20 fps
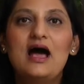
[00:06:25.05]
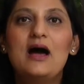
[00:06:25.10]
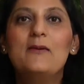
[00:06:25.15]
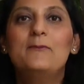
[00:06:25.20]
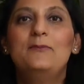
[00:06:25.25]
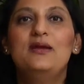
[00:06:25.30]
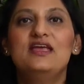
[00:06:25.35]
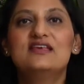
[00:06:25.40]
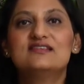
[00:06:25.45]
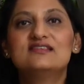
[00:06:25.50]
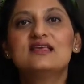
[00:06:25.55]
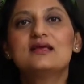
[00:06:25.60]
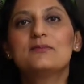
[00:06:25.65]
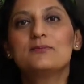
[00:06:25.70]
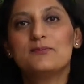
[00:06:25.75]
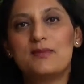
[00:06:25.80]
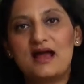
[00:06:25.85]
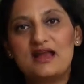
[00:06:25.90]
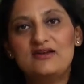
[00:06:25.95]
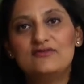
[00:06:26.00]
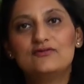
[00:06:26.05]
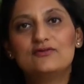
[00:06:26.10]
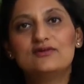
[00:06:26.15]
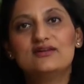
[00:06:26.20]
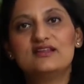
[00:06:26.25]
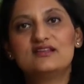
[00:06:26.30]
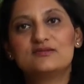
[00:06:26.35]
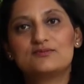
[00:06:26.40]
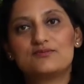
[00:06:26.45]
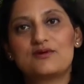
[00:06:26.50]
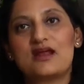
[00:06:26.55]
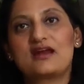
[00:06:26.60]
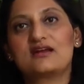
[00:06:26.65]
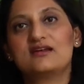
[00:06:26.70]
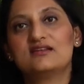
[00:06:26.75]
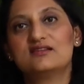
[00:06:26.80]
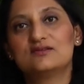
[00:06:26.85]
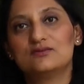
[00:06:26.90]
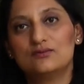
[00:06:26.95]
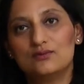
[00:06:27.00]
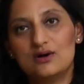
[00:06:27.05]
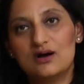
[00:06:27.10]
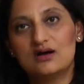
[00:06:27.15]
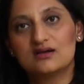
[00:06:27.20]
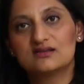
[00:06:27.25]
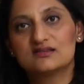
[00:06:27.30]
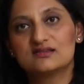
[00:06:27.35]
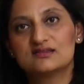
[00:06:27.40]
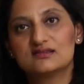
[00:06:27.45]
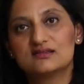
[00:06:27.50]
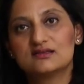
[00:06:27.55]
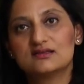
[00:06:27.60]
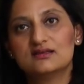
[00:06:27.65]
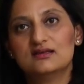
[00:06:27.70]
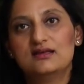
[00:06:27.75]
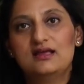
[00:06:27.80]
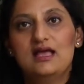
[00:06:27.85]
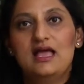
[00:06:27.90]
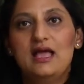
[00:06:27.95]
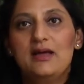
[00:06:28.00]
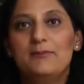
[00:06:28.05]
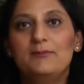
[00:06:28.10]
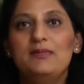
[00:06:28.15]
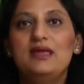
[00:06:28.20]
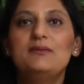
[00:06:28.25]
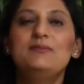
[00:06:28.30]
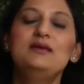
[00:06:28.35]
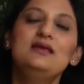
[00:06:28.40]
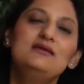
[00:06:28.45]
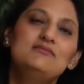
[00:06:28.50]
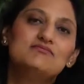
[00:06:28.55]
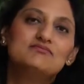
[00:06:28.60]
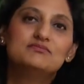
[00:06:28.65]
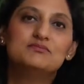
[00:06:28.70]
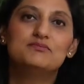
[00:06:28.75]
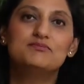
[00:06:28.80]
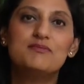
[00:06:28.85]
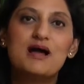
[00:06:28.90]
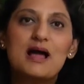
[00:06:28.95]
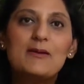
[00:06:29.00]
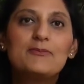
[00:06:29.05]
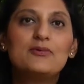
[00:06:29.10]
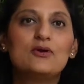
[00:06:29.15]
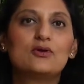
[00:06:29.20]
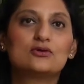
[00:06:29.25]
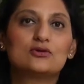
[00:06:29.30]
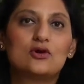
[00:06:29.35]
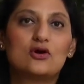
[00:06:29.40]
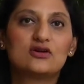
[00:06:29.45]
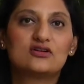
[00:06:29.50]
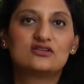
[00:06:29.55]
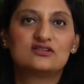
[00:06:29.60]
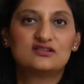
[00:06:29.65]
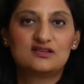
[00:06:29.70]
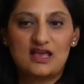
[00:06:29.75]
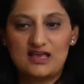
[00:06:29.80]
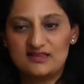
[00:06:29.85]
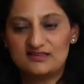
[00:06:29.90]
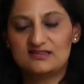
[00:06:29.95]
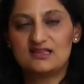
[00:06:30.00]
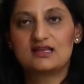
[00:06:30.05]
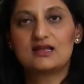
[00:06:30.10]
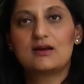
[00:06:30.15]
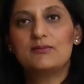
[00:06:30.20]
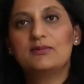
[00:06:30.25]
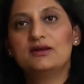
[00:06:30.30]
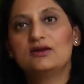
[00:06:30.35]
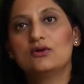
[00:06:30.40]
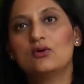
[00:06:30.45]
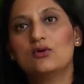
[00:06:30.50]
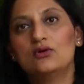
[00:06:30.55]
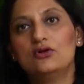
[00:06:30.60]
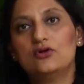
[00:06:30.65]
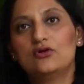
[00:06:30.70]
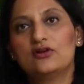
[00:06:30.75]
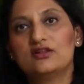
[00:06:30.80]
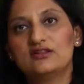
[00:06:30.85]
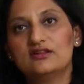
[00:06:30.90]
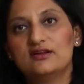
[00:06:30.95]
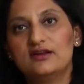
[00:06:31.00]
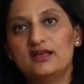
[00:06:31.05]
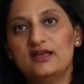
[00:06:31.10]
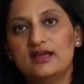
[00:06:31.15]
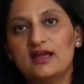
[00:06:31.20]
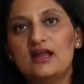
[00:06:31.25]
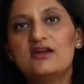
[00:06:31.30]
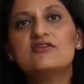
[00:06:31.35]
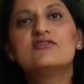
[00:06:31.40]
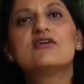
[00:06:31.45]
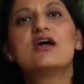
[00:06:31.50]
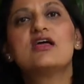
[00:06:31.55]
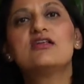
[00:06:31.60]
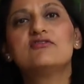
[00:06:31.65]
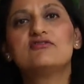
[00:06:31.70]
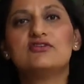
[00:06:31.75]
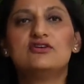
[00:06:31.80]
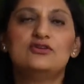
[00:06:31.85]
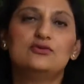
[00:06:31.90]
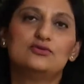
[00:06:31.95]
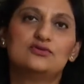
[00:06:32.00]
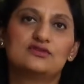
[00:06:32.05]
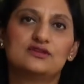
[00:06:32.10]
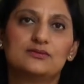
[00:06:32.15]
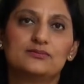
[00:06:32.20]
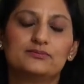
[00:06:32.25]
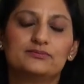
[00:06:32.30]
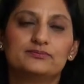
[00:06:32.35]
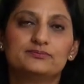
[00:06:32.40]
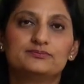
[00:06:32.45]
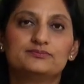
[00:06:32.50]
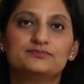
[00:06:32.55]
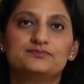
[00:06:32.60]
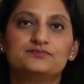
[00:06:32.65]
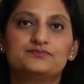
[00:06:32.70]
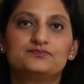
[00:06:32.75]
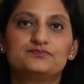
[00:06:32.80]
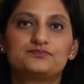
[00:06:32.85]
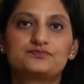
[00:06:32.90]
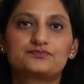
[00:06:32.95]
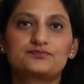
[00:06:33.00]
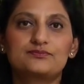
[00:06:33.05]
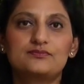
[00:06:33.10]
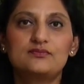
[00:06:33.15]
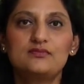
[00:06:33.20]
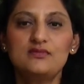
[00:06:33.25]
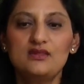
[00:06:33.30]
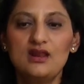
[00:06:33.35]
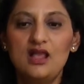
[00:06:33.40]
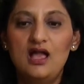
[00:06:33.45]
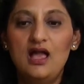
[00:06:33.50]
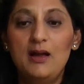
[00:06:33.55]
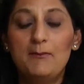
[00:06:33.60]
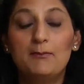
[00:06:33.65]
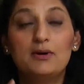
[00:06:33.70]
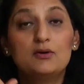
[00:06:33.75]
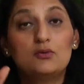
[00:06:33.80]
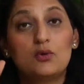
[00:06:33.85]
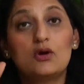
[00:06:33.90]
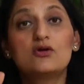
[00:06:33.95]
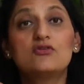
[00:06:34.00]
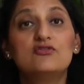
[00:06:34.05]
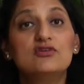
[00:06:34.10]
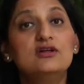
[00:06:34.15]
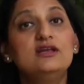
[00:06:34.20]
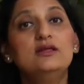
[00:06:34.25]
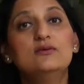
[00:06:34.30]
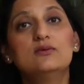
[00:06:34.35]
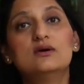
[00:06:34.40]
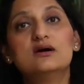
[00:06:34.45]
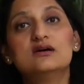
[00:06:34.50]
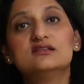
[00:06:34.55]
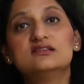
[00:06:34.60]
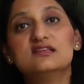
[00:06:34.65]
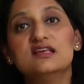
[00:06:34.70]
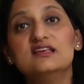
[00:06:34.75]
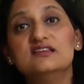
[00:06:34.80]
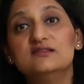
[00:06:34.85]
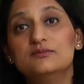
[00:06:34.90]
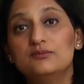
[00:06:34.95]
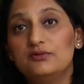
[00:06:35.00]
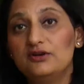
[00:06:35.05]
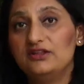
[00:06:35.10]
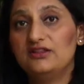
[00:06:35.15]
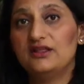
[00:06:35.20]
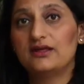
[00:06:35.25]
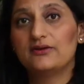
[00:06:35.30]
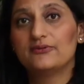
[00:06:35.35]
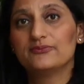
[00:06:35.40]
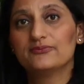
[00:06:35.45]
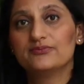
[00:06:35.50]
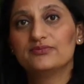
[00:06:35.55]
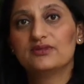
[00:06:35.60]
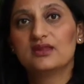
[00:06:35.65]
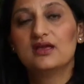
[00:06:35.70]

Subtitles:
A basic mindfulness practice works. Maybe map your thoughts as they come and go during the day and try and reduce them. But what really works is breathing.